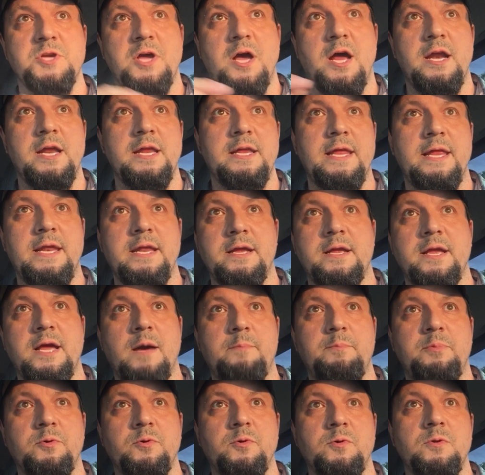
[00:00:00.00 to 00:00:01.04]
shot it in a
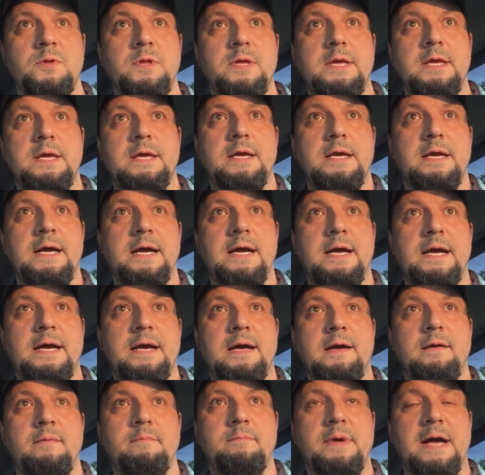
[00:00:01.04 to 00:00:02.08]
couple
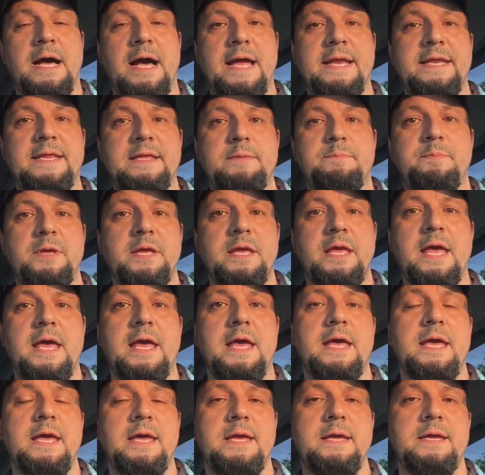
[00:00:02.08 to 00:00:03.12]

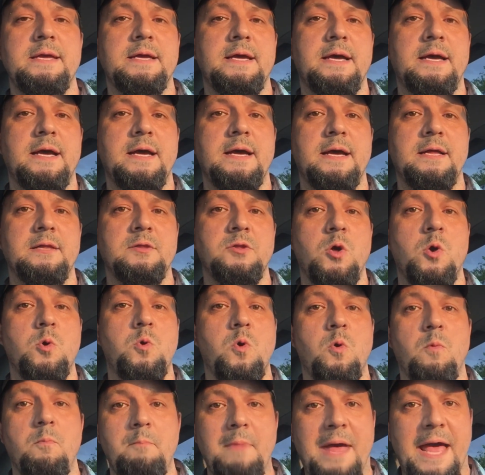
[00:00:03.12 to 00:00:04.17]
IDPA
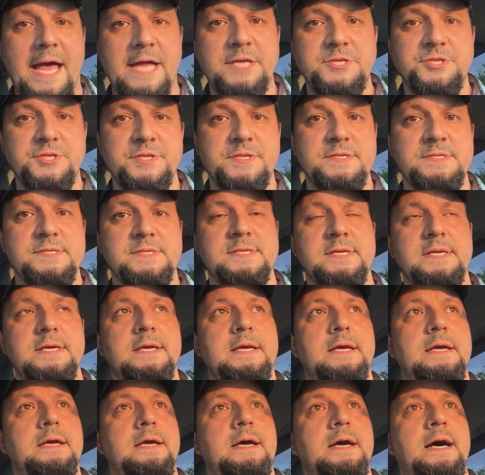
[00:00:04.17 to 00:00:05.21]
local matches.
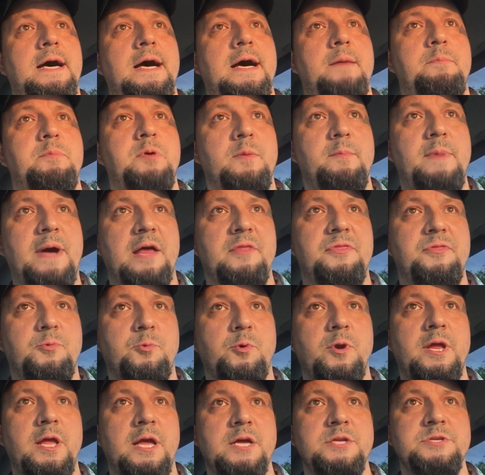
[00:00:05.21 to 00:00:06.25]
Put about
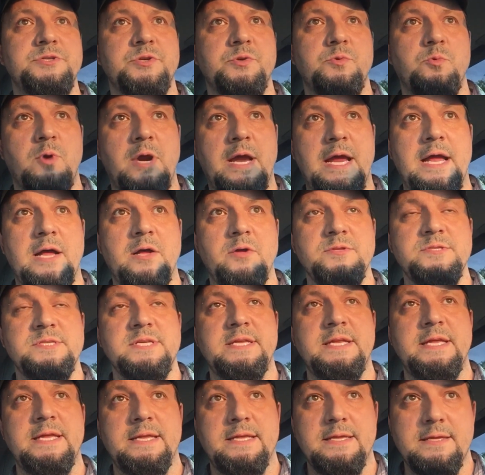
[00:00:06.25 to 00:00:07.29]
300 rounds
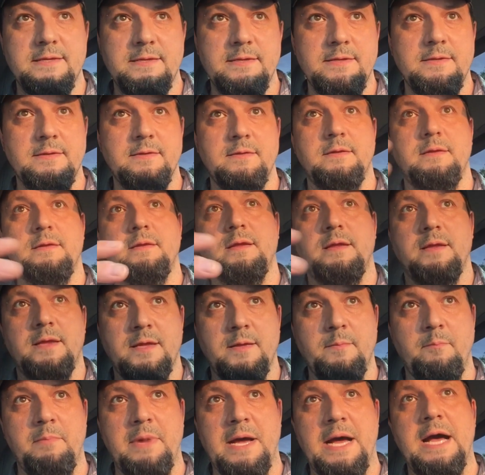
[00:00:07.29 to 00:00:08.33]
in it
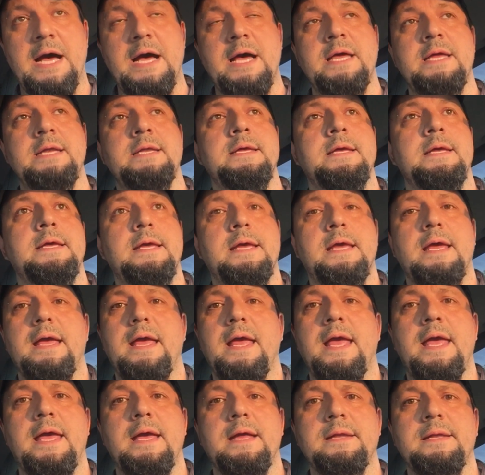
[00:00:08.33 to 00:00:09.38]
combined.
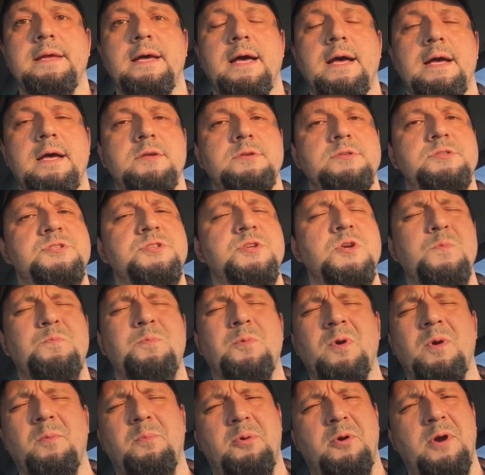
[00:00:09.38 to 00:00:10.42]
And
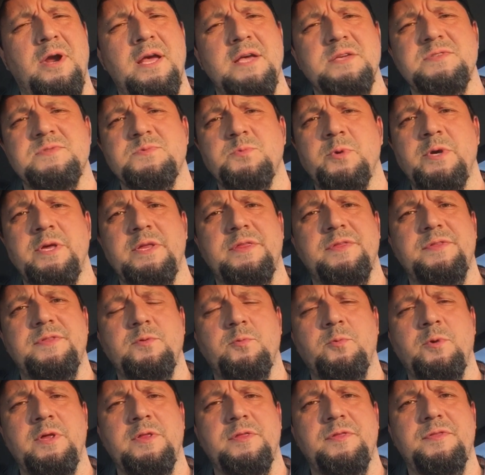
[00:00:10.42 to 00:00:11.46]
super impressed
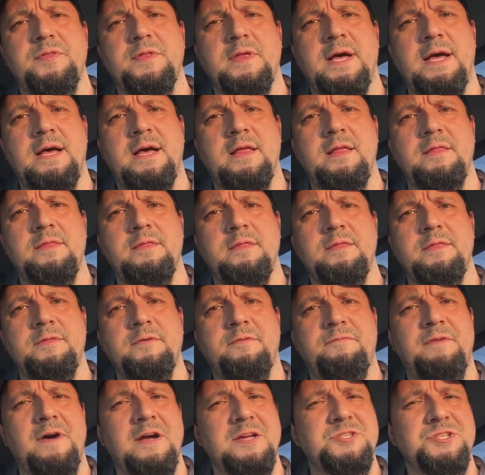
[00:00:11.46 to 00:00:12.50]
with
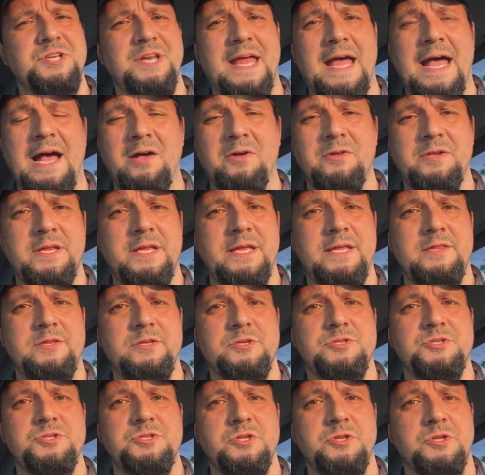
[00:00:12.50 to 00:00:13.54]
the functionality,
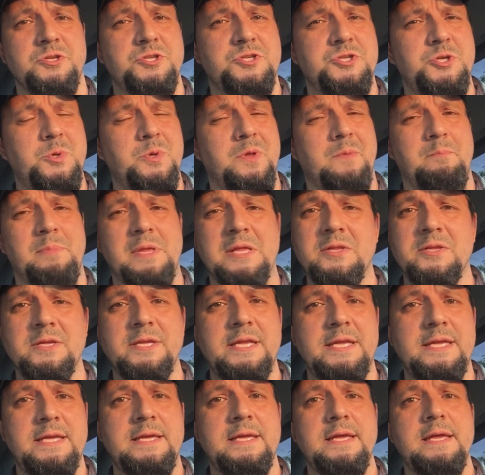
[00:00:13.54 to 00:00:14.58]
the
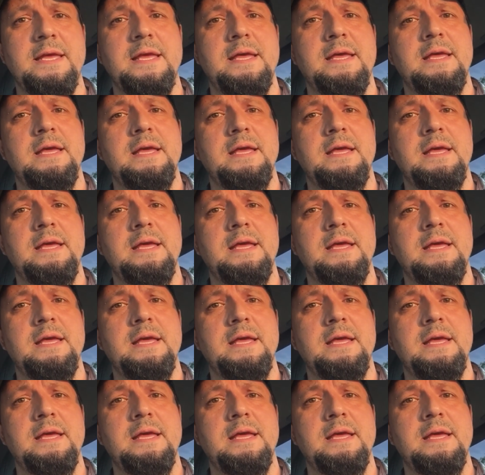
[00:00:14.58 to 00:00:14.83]
shootability,